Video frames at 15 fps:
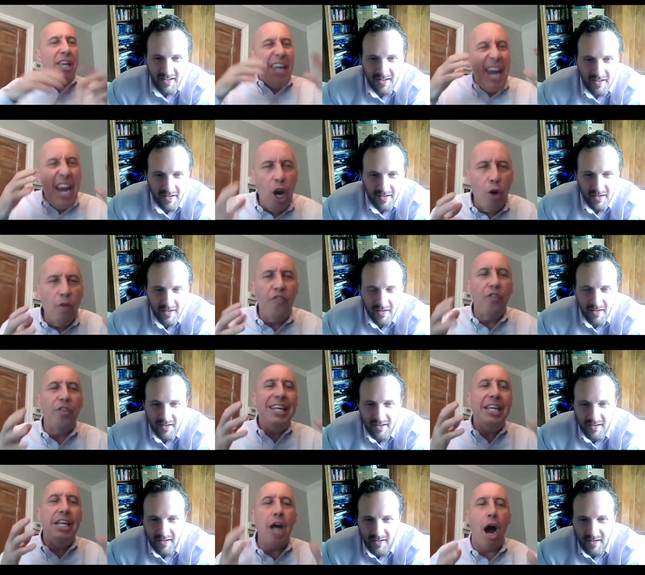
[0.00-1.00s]

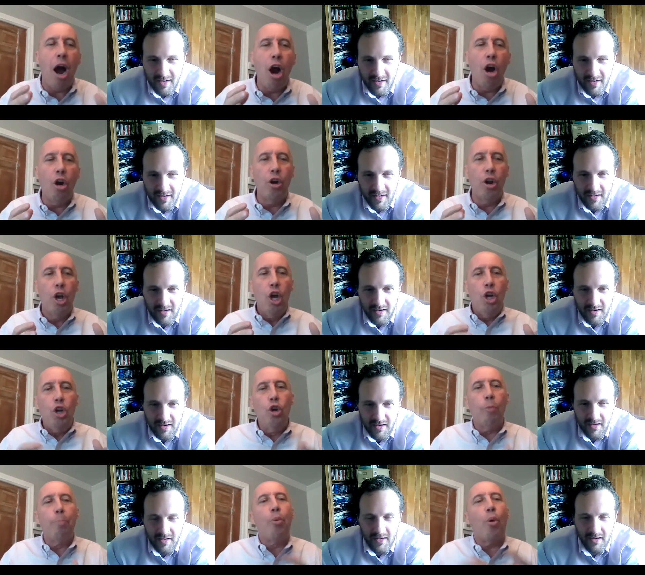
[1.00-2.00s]
Speaker 1: carefully guard
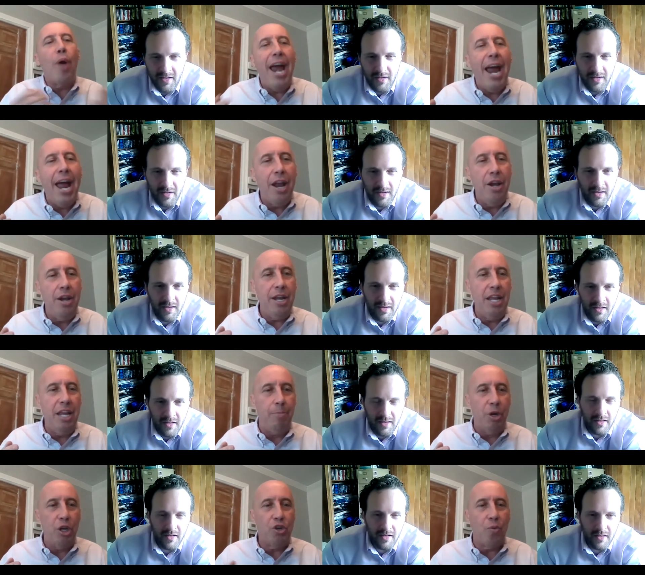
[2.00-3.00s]
your brand
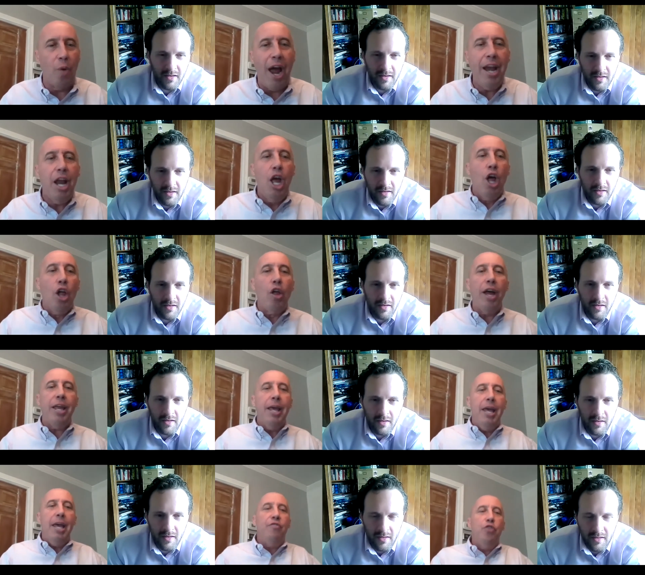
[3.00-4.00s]
image, right?
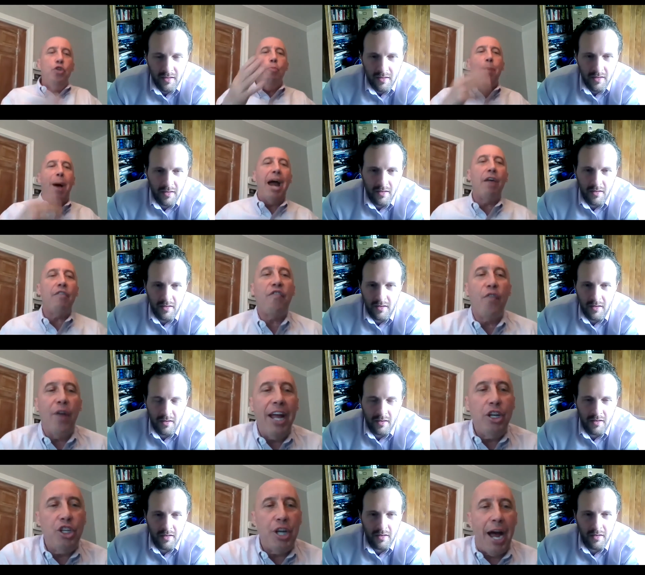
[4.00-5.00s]
Like if you buy a
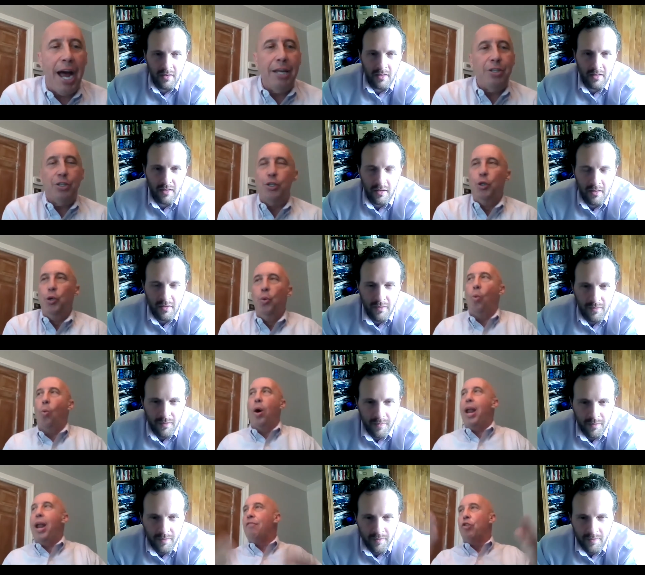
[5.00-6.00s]
franchise to
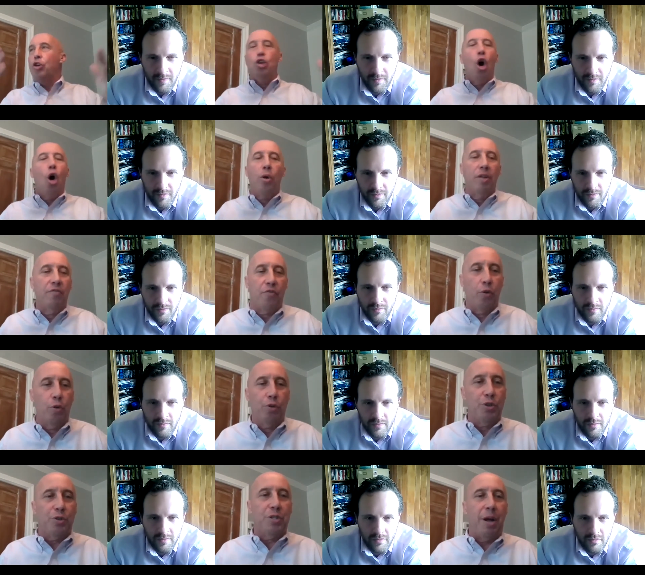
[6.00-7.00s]
whatever,
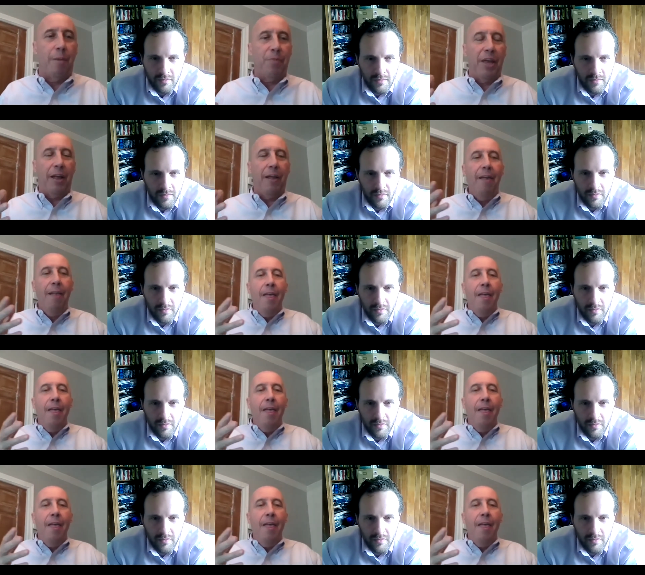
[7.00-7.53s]
Yogenfruz or something,